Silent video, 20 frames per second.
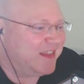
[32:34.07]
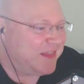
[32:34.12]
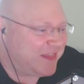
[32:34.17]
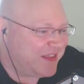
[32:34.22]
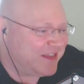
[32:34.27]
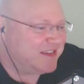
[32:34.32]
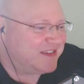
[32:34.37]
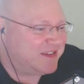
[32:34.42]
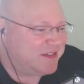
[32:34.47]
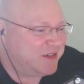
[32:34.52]

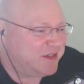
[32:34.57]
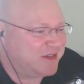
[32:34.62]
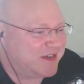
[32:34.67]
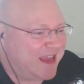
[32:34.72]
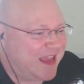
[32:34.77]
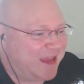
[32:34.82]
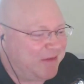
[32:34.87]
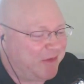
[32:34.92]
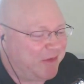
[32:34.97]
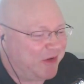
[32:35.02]
This just
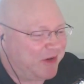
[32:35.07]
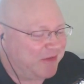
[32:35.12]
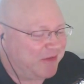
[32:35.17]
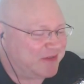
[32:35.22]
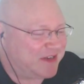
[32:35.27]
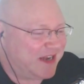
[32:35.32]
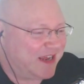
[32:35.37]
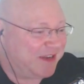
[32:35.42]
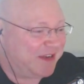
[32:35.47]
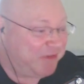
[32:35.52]
came on. It
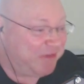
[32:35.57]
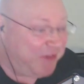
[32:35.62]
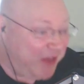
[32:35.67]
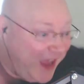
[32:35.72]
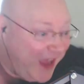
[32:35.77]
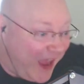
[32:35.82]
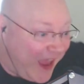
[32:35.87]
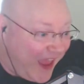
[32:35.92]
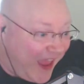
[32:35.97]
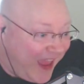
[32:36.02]
was like,
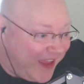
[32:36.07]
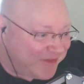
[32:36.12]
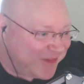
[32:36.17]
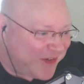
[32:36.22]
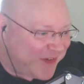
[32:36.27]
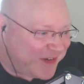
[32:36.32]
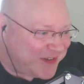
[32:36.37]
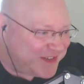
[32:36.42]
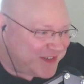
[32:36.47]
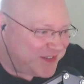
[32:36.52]
yeah,
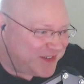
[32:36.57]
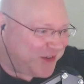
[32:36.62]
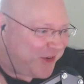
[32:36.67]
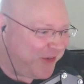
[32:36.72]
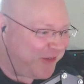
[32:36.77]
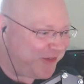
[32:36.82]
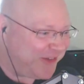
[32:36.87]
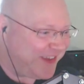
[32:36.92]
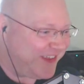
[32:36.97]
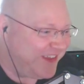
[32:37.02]
we've got a
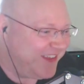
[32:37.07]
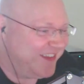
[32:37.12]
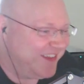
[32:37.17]
story.